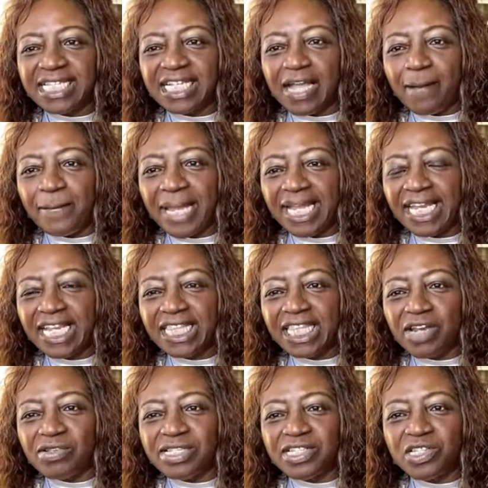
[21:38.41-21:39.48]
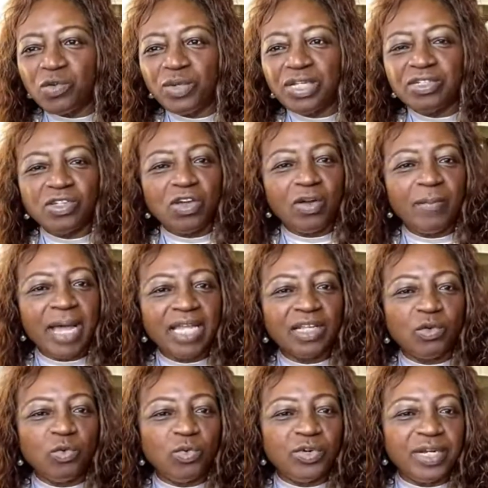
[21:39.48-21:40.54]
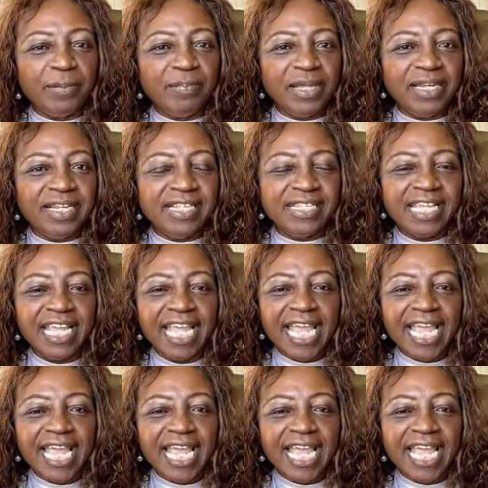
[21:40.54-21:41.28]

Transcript: to come back here Thursday so we can talk about who are dependents